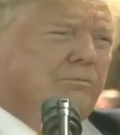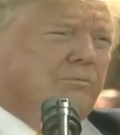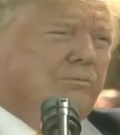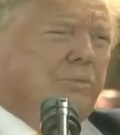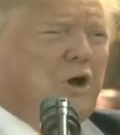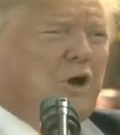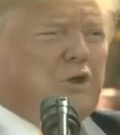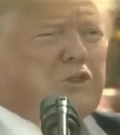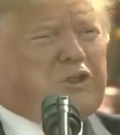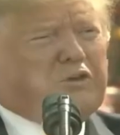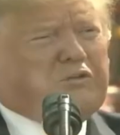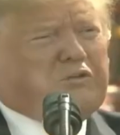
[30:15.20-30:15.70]

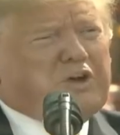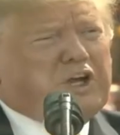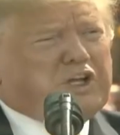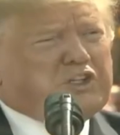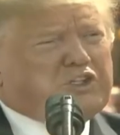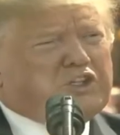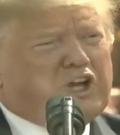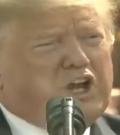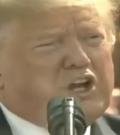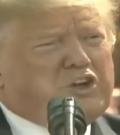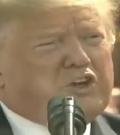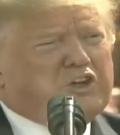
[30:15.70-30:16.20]
Both of
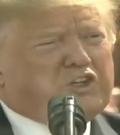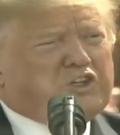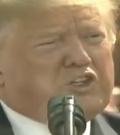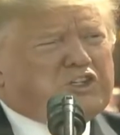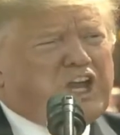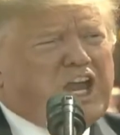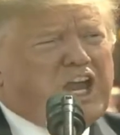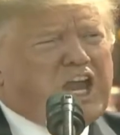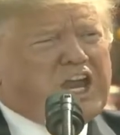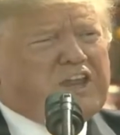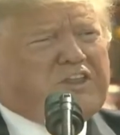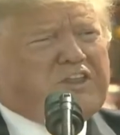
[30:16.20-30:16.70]
us
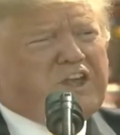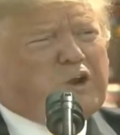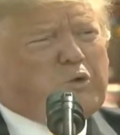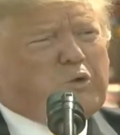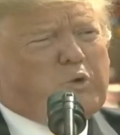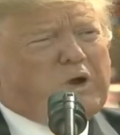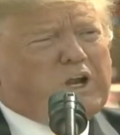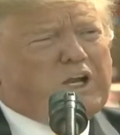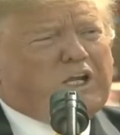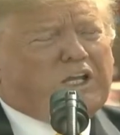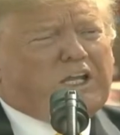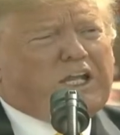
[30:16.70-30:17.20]
understand that
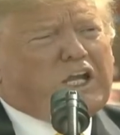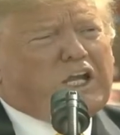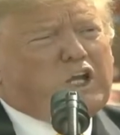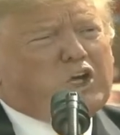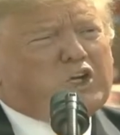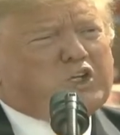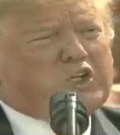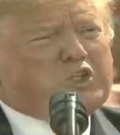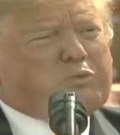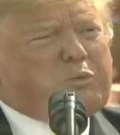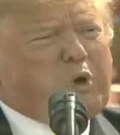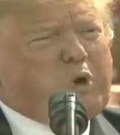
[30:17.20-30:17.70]
when
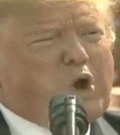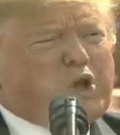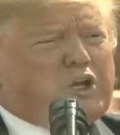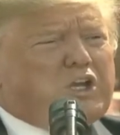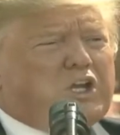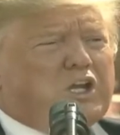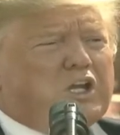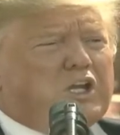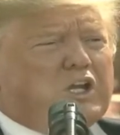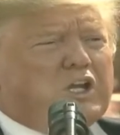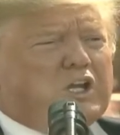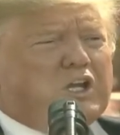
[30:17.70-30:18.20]
leaders put
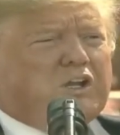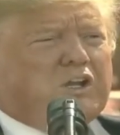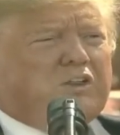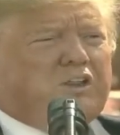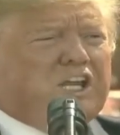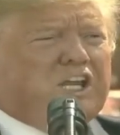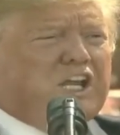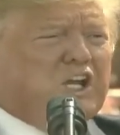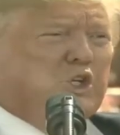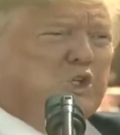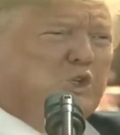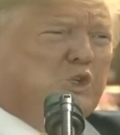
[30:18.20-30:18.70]

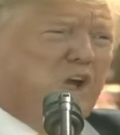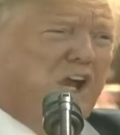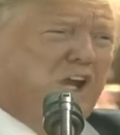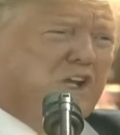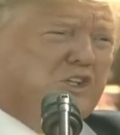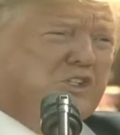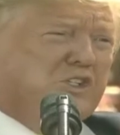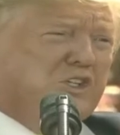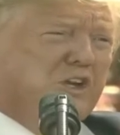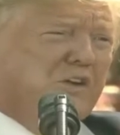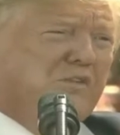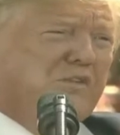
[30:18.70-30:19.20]
the
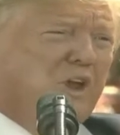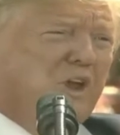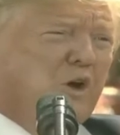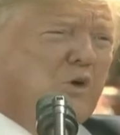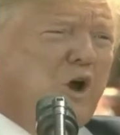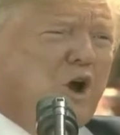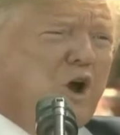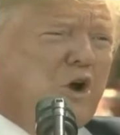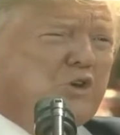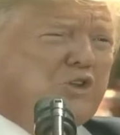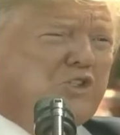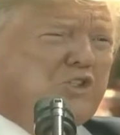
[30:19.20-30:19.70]
interests of
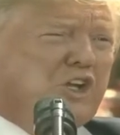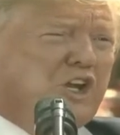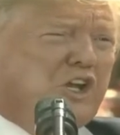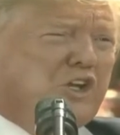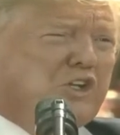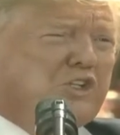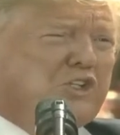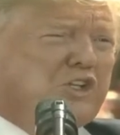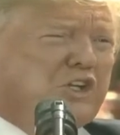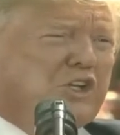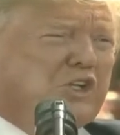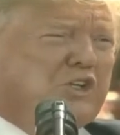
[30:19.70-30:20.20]
their own
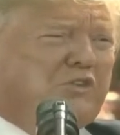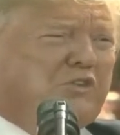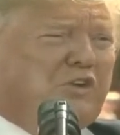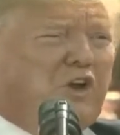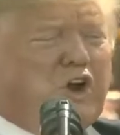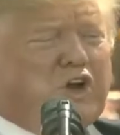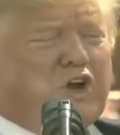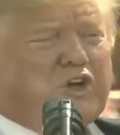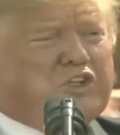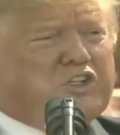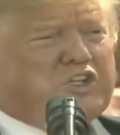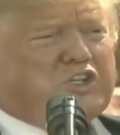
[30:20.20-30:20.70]
citizens
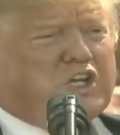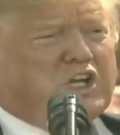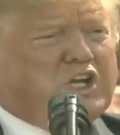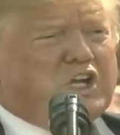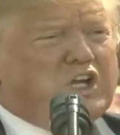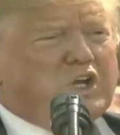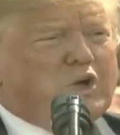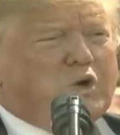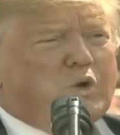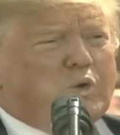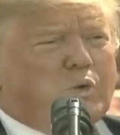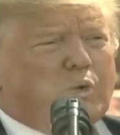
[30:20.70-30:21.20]
first,
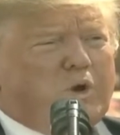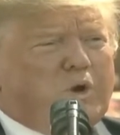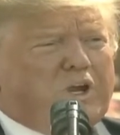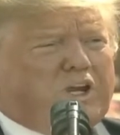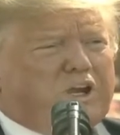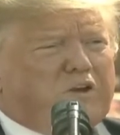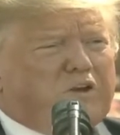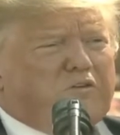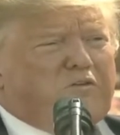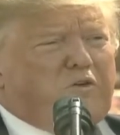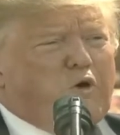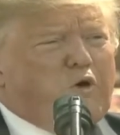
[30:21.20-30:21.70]
we
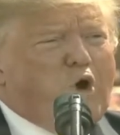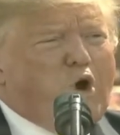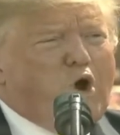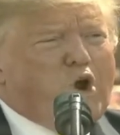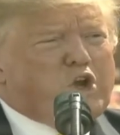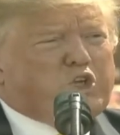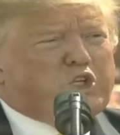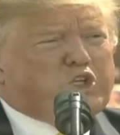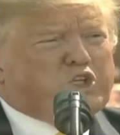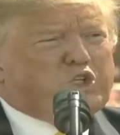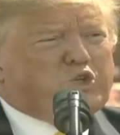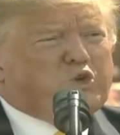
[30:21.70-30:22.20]
can
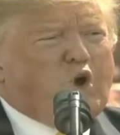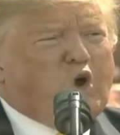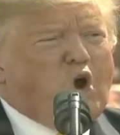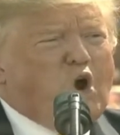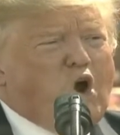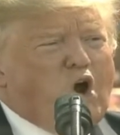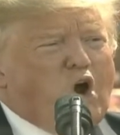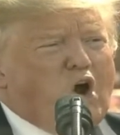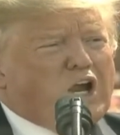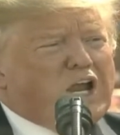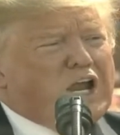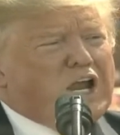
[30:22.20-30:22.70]
forge
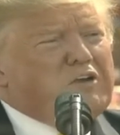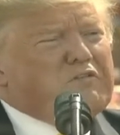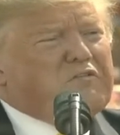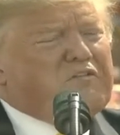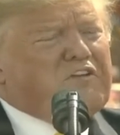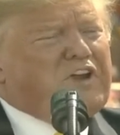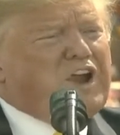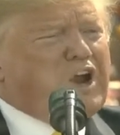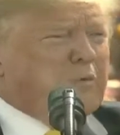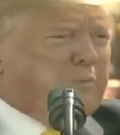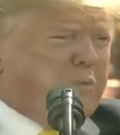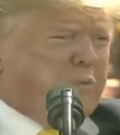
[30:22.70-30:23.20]
strong and
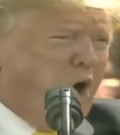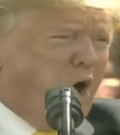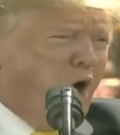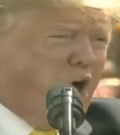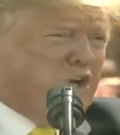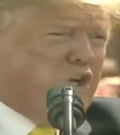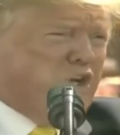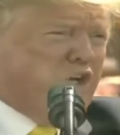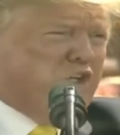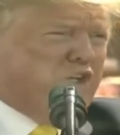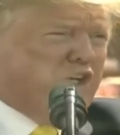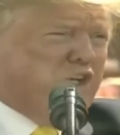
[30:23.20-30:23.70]
fair
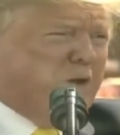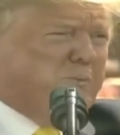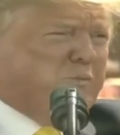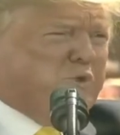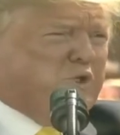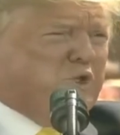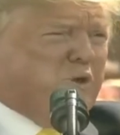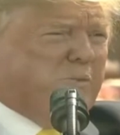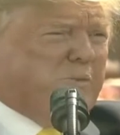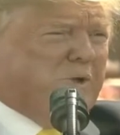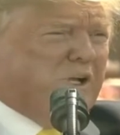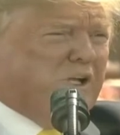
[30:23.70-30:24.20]

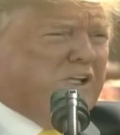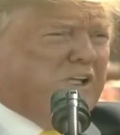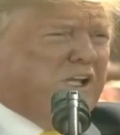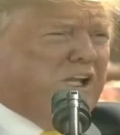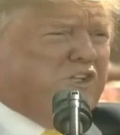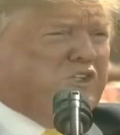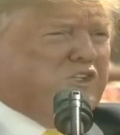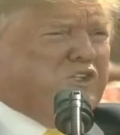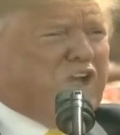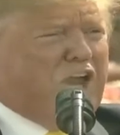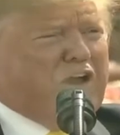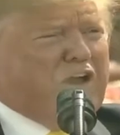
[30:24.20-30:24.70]
partnerships to build
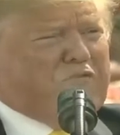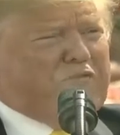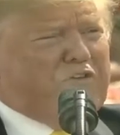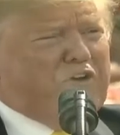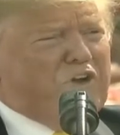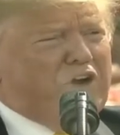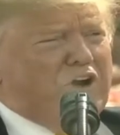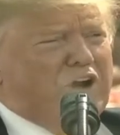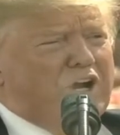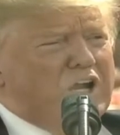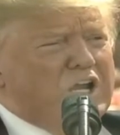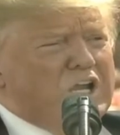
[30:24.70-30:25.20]
a
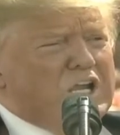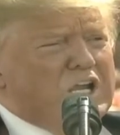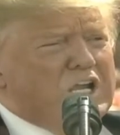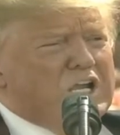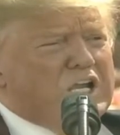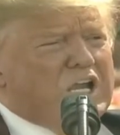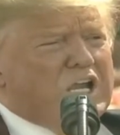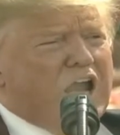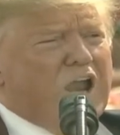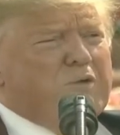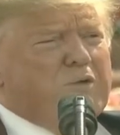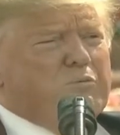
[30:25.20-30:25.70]
safer
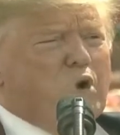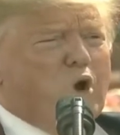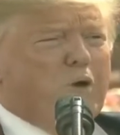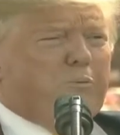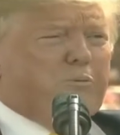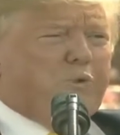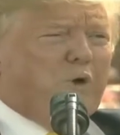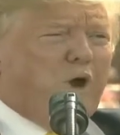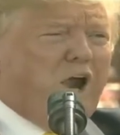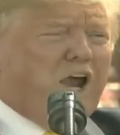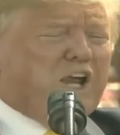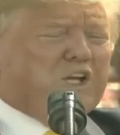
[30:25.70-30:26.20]
and more
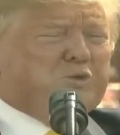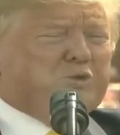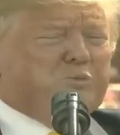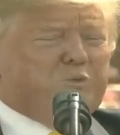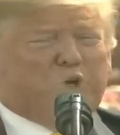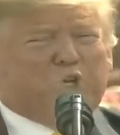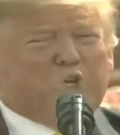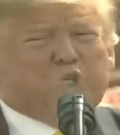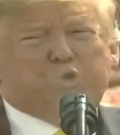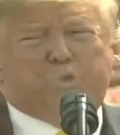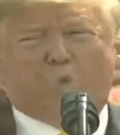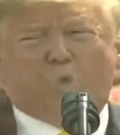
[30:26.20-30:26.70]

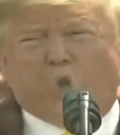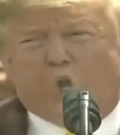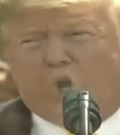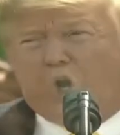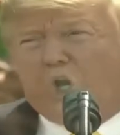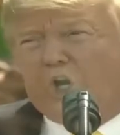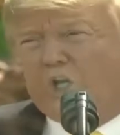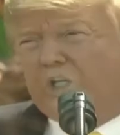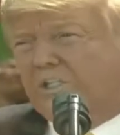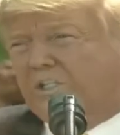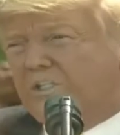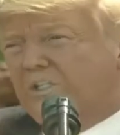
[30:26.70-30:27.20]
prosperous
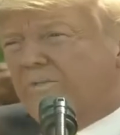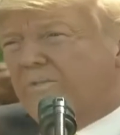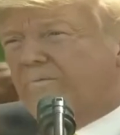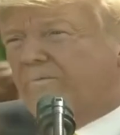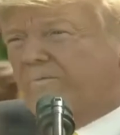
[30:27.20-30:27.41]
world.